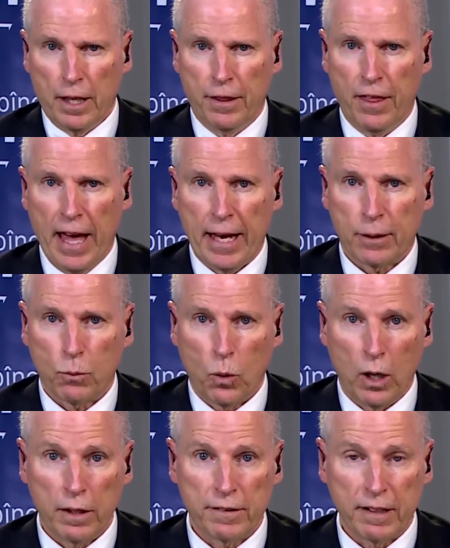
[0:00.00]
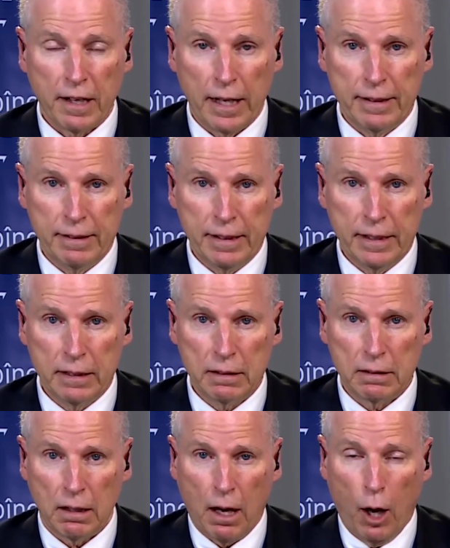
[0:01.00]
That was an idea,
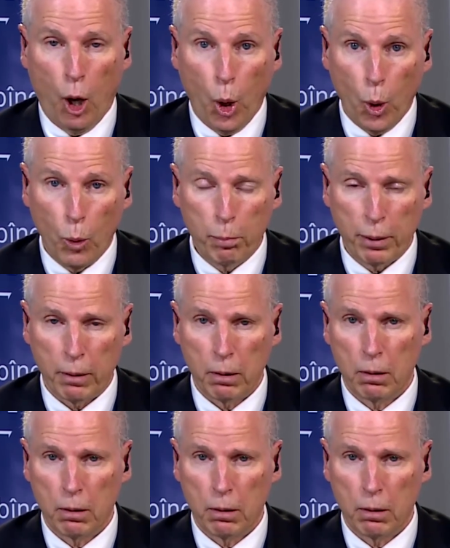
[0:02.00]
a hope,